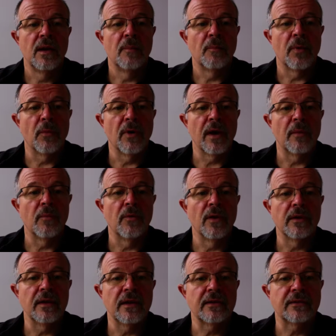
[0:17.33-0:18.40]
But what I'm
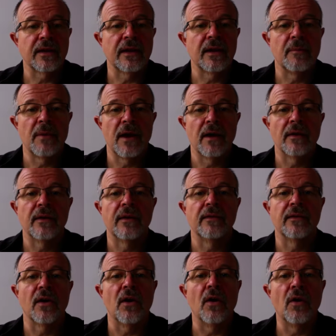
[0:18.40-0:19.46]
really excited about is the